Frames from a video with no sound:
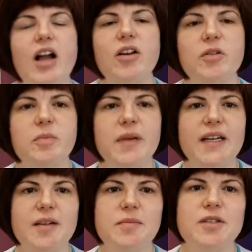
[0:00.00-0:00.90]
Hello, my
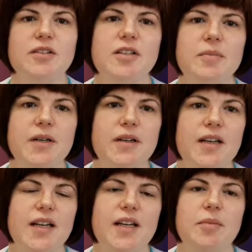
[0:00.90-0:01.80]
name is Ursula
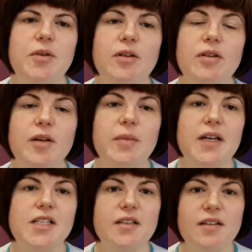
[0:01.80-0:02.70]
McErlean. I'm an
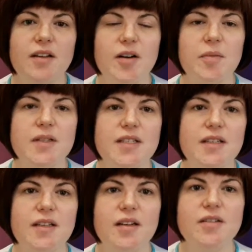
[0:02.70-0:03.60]
occupational therapist
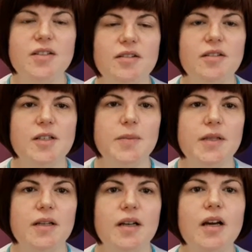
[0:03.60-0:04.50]
in the Ulster
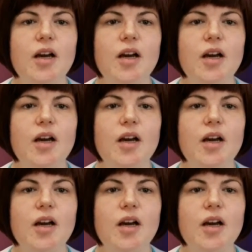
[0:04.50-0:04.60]
Hospital.